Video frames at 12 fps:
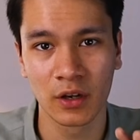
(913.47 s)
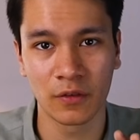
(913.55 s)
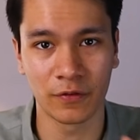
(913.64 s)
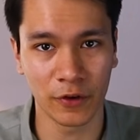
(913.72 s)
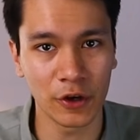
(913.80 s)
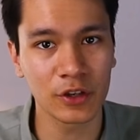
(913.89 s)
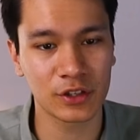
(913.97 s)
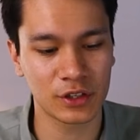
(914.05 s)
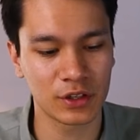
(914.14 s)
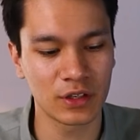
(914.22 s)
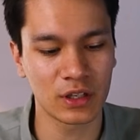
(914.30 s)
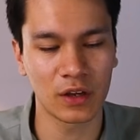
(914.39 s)

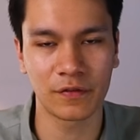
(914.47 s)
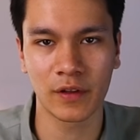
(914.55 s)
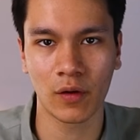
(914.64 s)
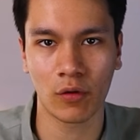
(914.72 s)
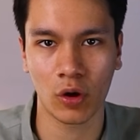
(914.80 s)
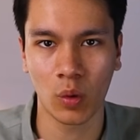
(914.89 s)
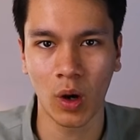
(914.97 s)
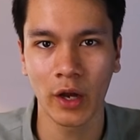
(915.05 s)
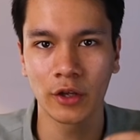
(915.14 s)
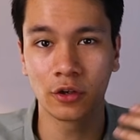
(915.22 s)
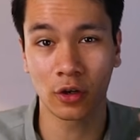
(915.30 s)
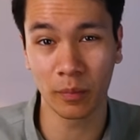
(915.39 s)
versus if they're
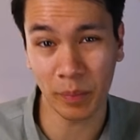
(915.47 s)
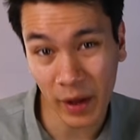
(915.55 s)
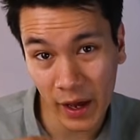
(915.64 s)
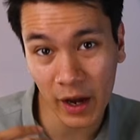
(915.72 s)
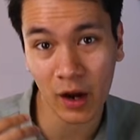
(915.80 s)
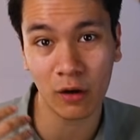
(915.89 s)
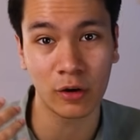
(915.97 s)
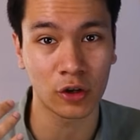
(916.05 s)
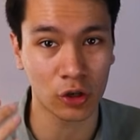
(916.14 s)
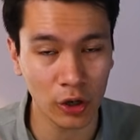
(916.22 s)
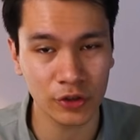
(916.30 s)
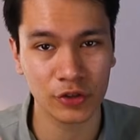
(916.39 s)
requiring you to compare
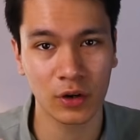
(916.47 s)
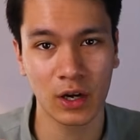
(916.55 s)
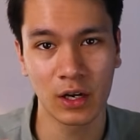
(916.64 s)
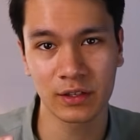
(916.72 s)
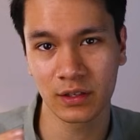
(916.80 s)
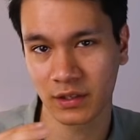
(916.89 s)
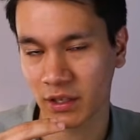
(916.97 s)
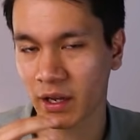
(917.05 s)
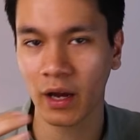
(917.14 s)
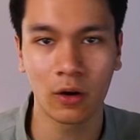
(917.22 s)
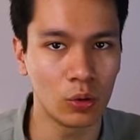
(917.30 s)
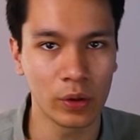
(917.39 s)
and contrast and see
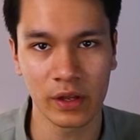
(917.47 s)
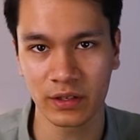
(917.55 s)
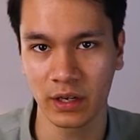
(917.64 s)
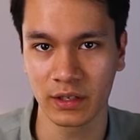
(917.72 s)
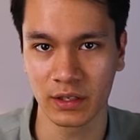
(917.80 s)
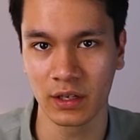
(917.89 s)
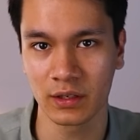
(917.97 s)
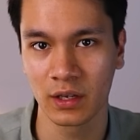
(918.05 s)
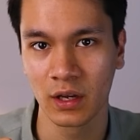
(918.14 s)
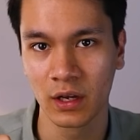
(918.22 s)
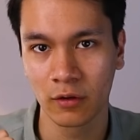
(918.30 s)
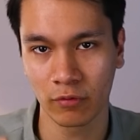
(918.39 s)
how all these ideas
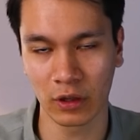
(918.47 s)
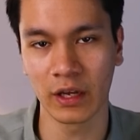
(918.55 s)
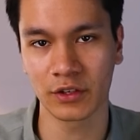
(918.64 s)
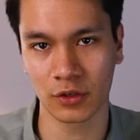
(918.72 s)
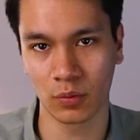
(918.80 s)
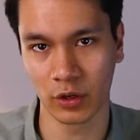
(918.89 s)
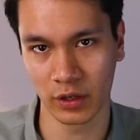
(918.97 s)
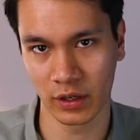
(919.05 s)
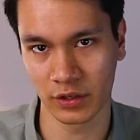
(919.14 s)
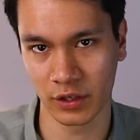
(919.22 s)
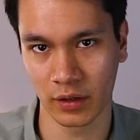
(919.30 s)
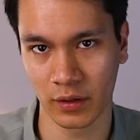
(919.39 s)
relate to one
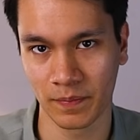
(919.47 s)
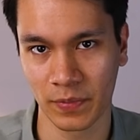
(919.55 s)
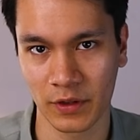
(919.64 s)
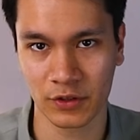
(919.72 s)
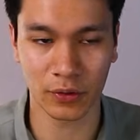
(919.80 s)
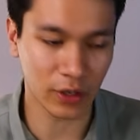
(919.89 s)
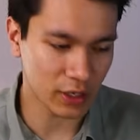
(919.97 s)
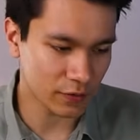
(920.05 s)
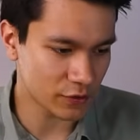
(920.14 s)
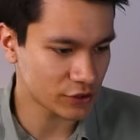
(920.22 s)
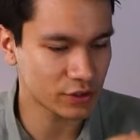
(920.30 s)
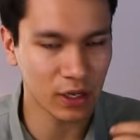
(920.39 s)
another. So again,
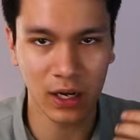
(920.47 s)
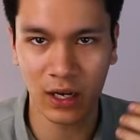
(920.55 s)
if it's just